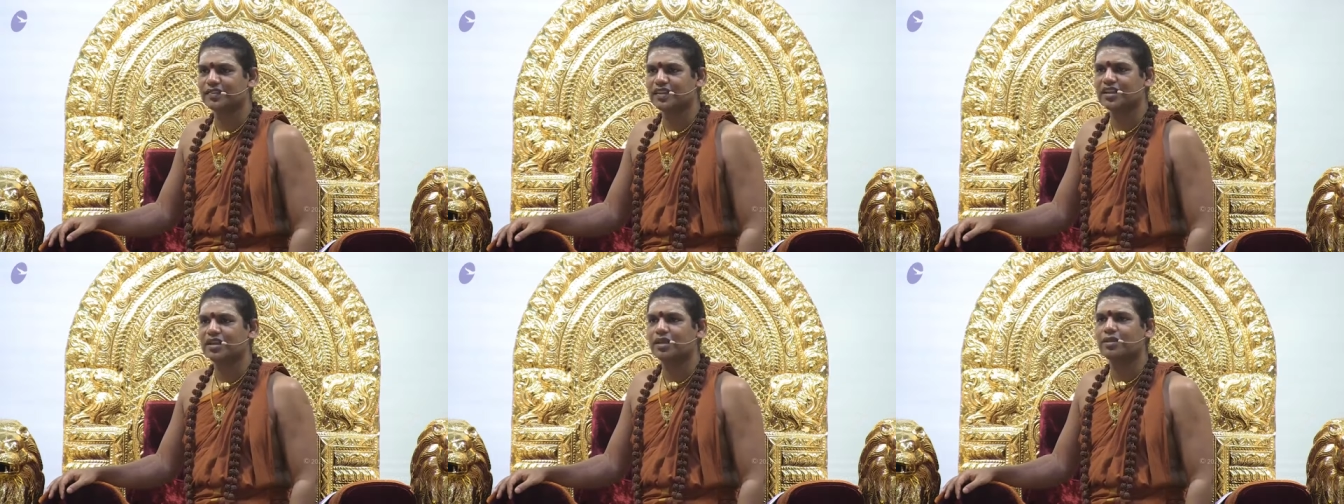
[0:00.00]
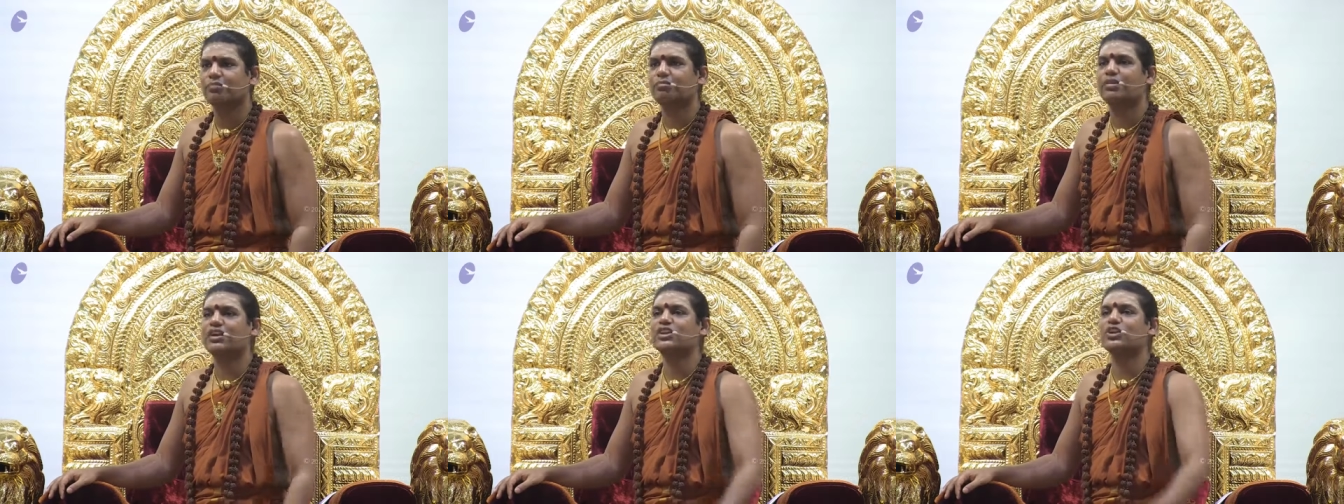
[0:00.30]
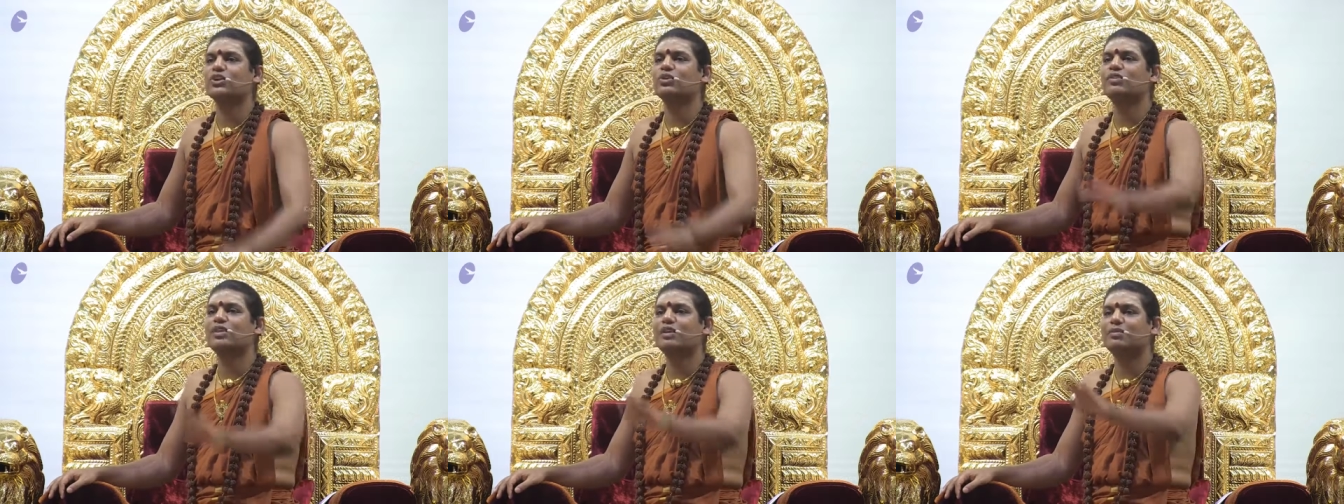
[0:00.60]
But
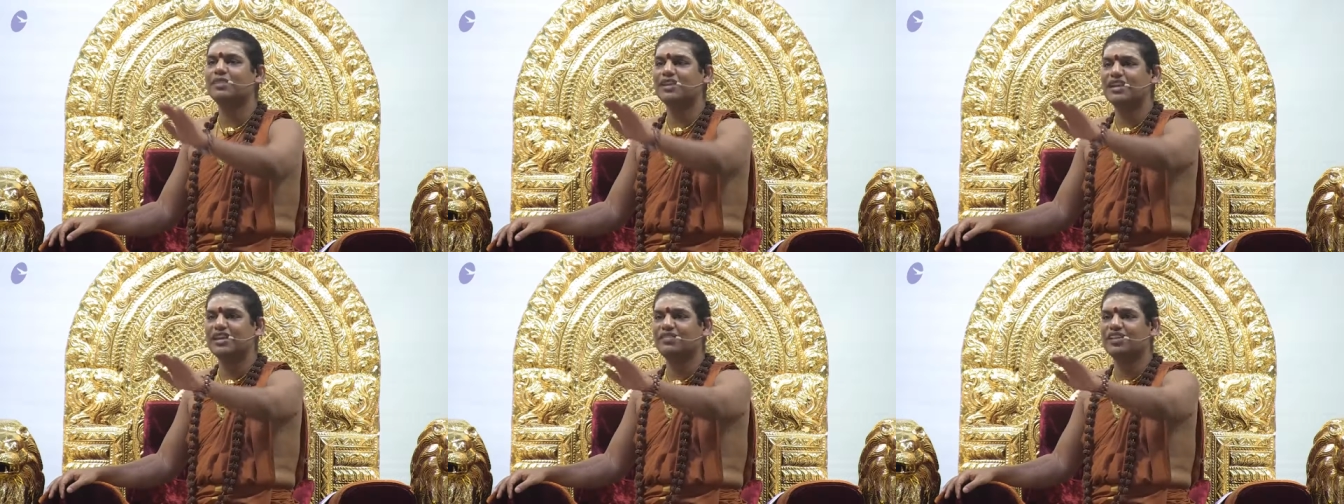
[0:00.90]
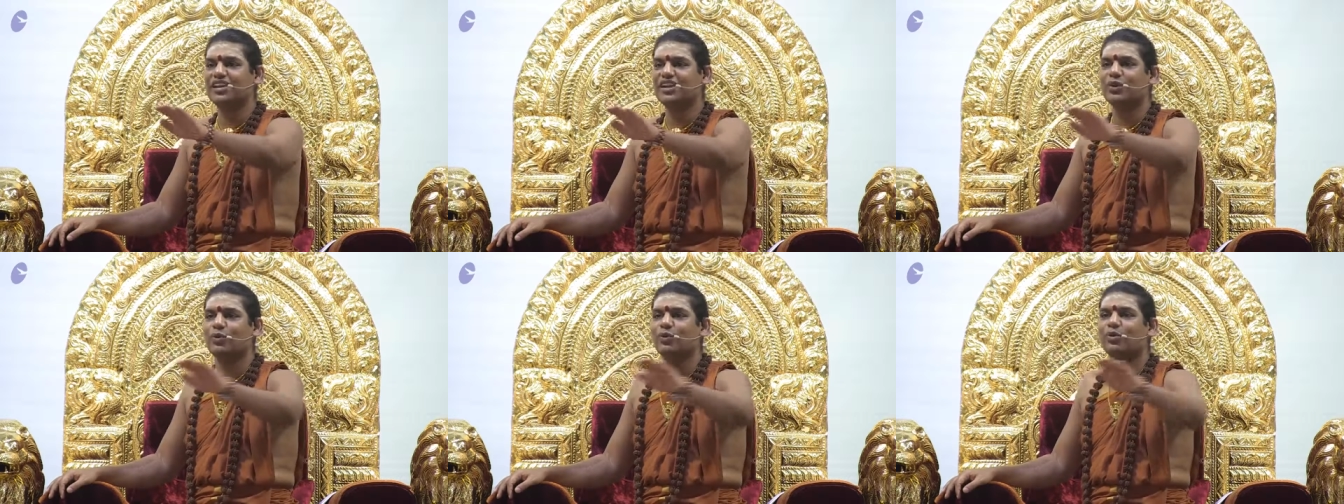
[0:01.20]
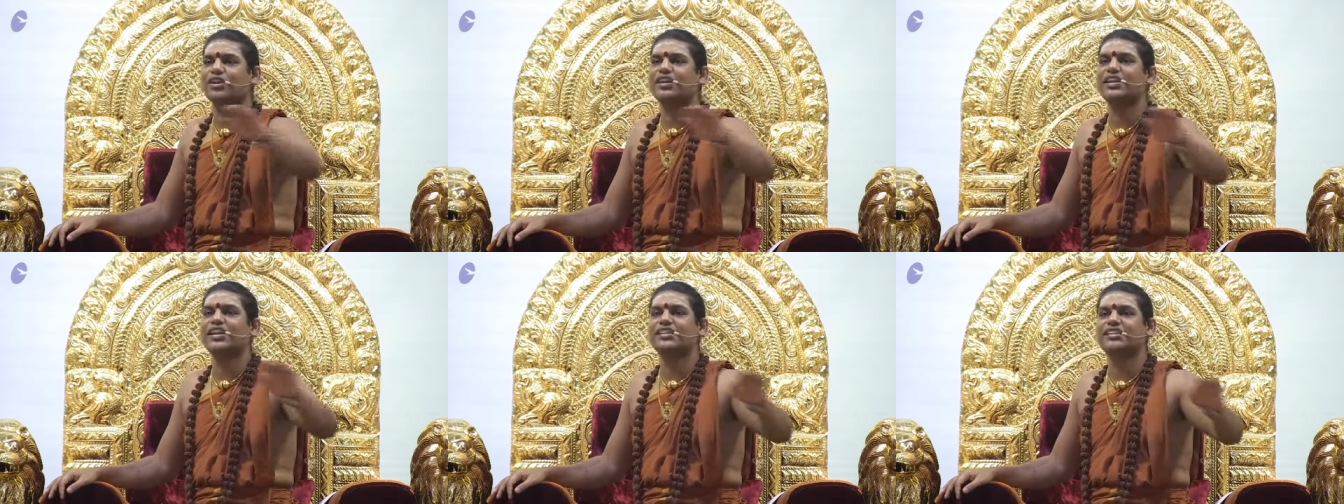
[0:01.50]
you will be living
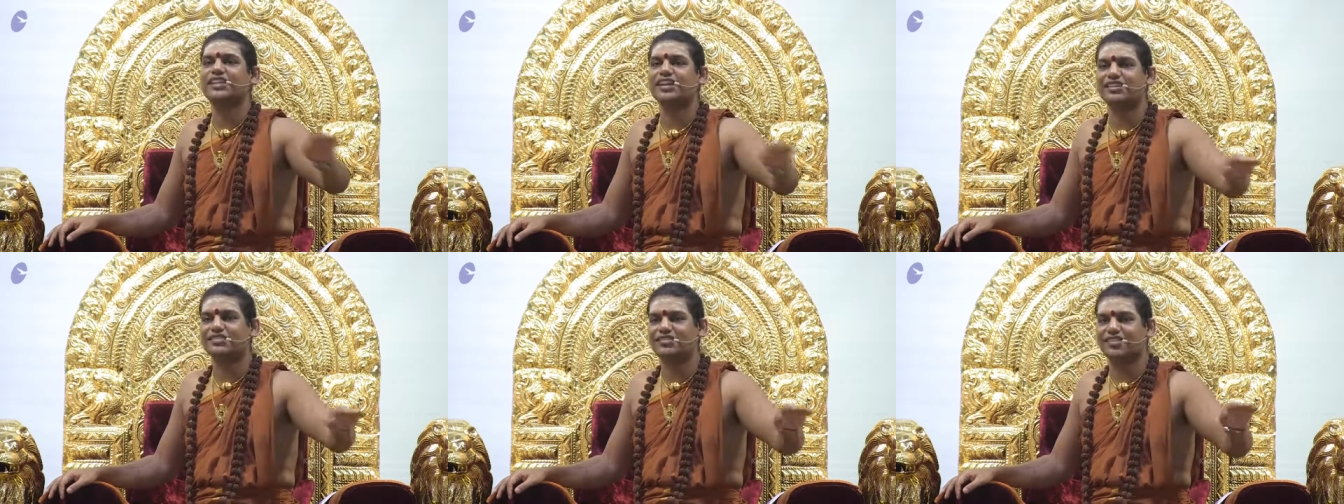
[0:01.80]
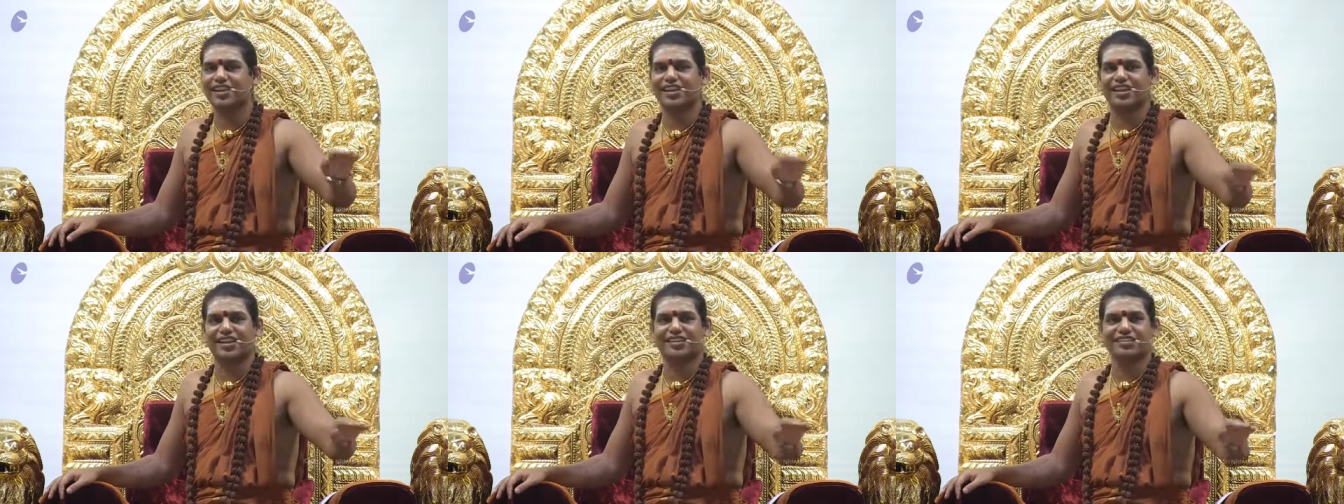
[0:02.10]
only that way.